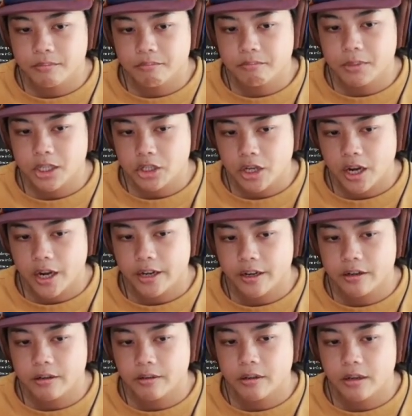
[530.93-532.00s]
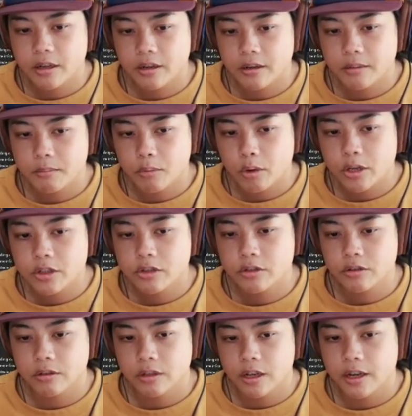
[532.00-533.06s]
much higher
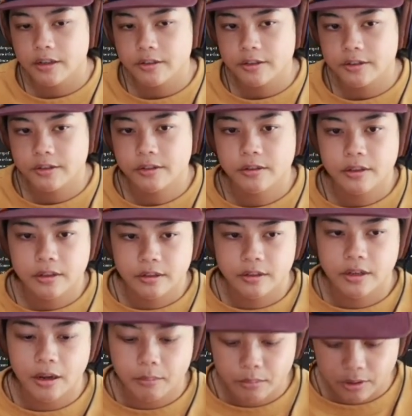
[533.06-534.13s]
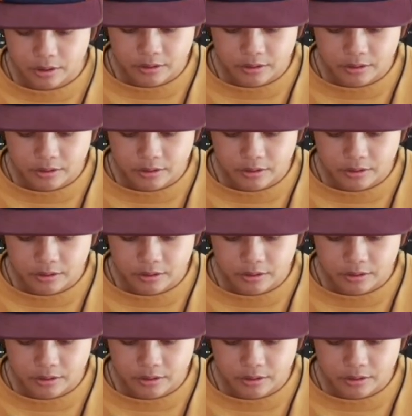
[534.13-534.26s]
moisture loss number.